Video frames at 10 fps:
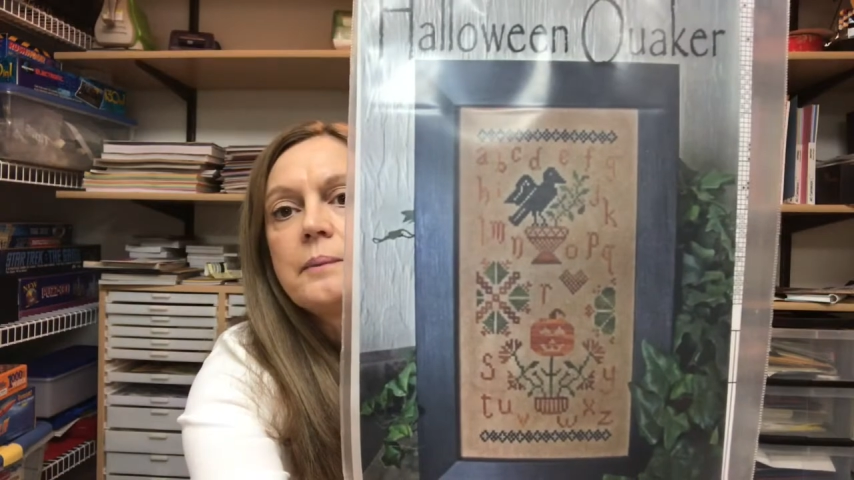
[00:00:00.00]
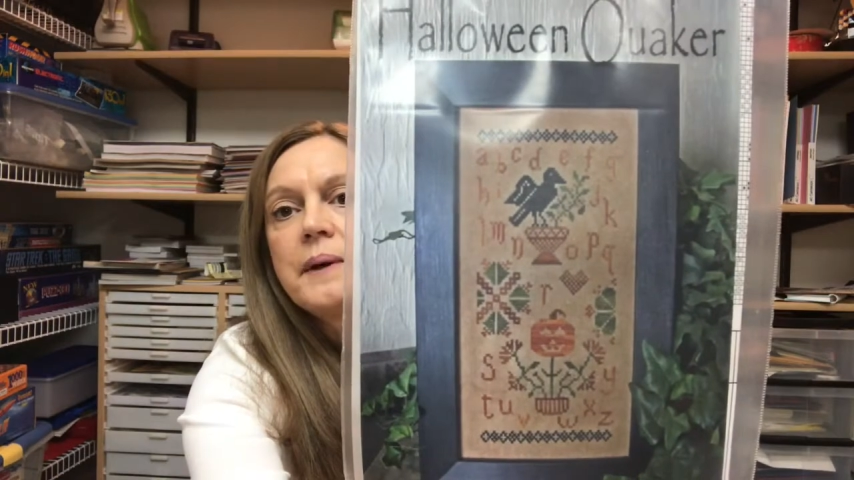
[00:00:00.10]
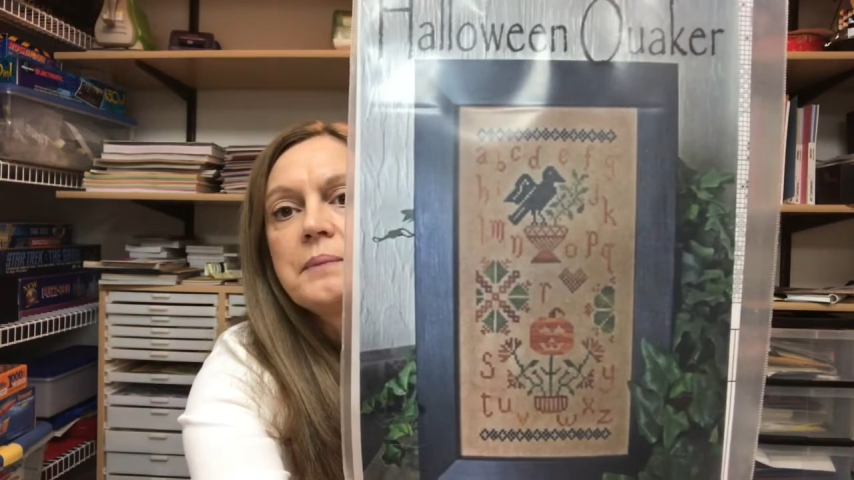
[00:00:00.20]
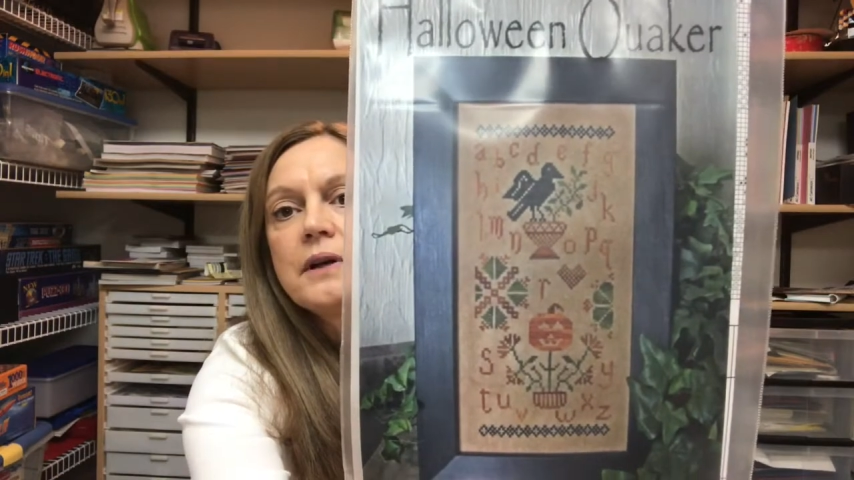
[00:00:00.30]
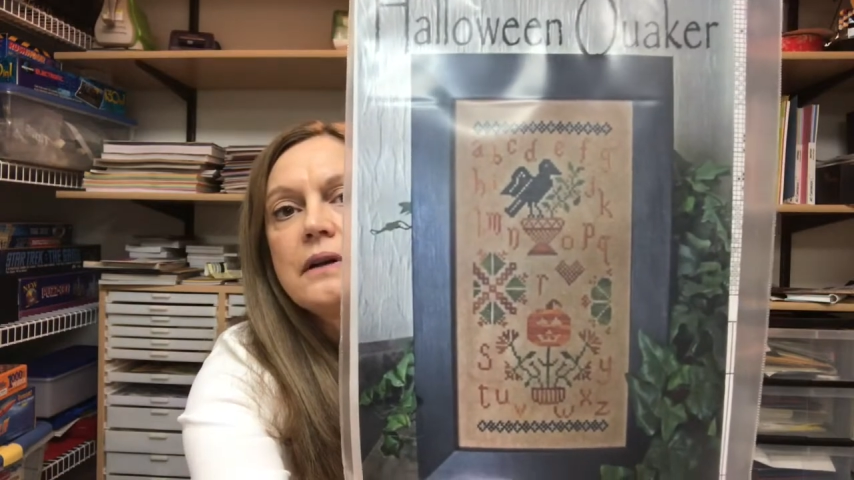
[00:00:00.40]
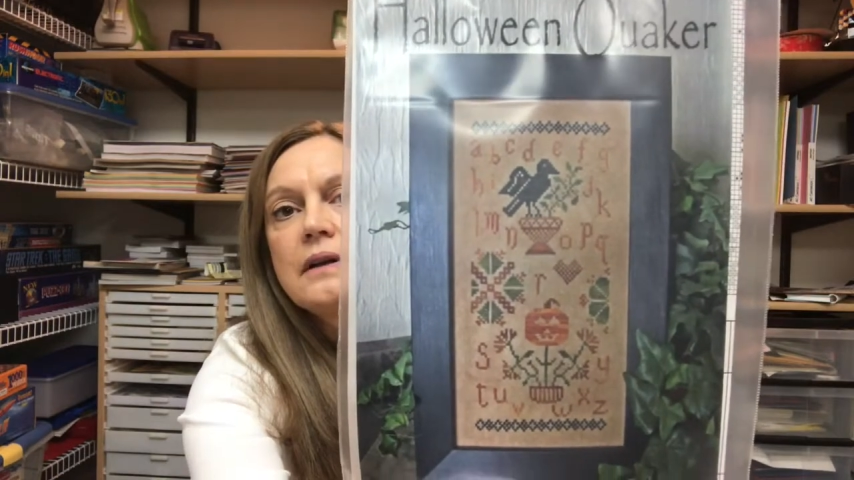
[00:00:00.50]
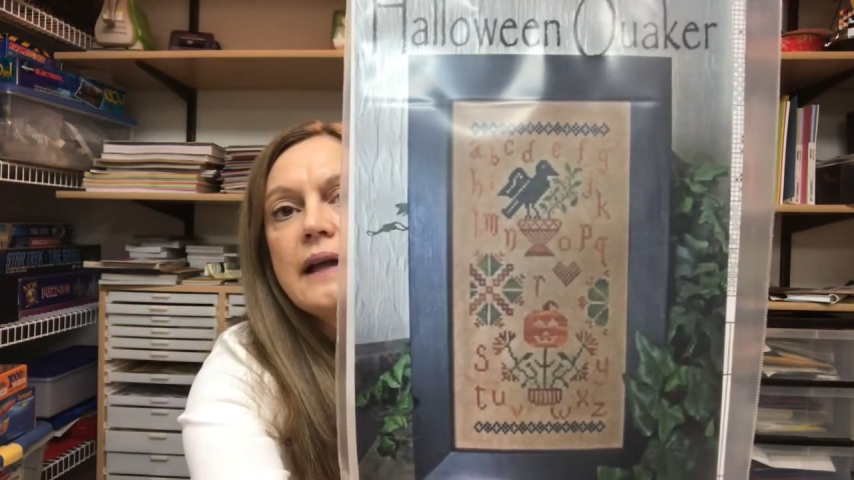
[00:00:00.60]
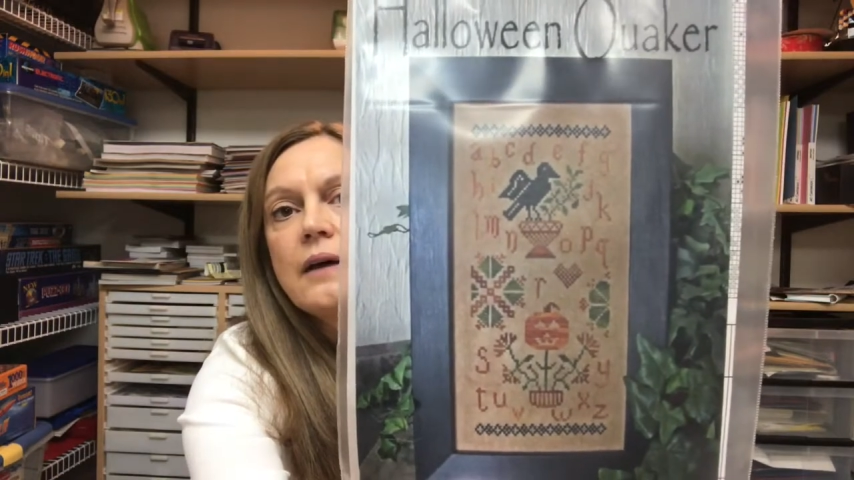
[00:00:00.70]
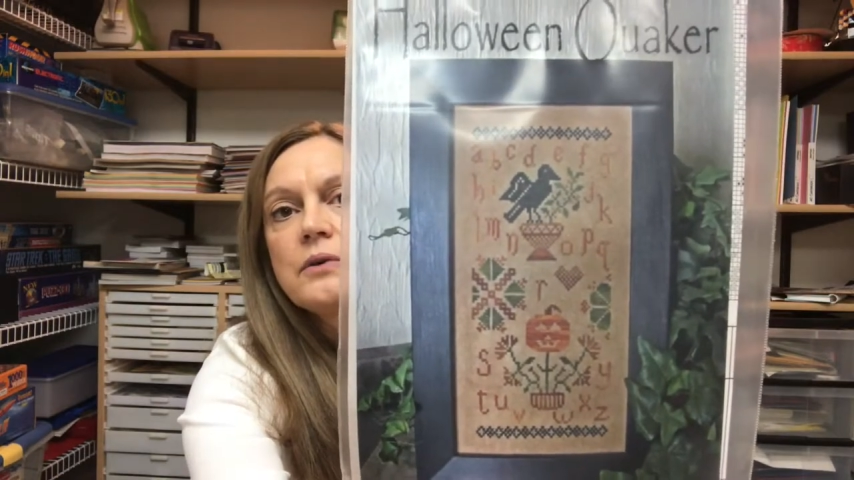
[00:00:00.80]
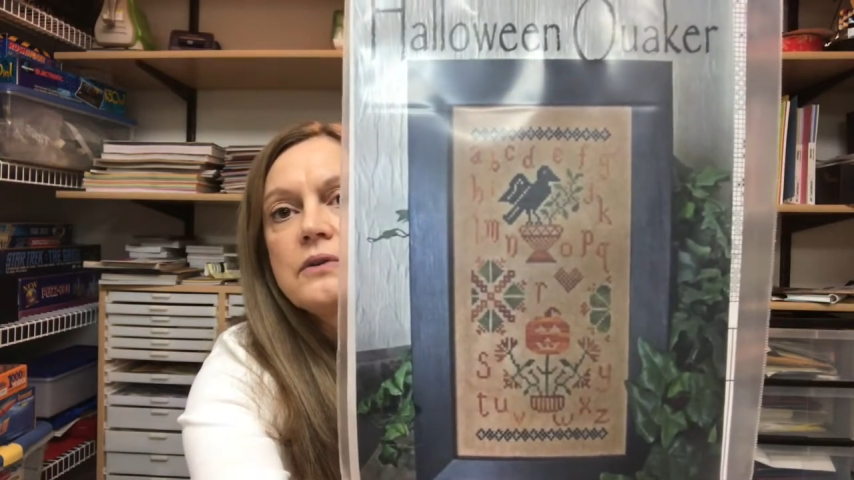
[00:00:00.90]
pumpkin on
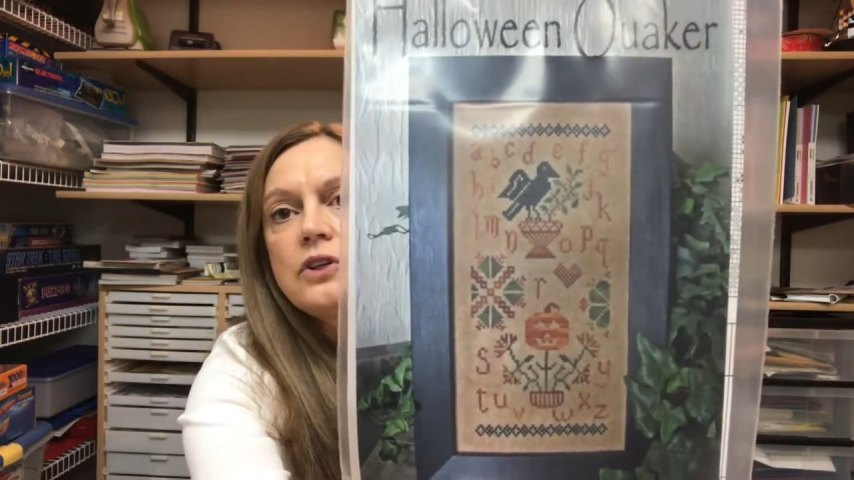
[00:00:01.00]
that was